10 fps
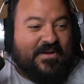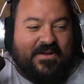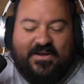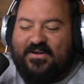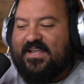it.
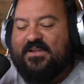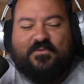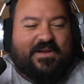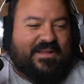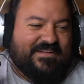That's okay, no
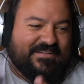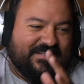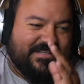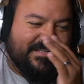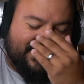wait. problem
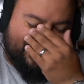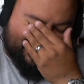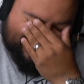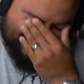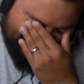that you could
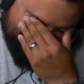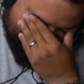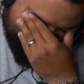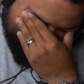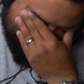pump
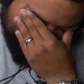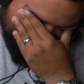air into a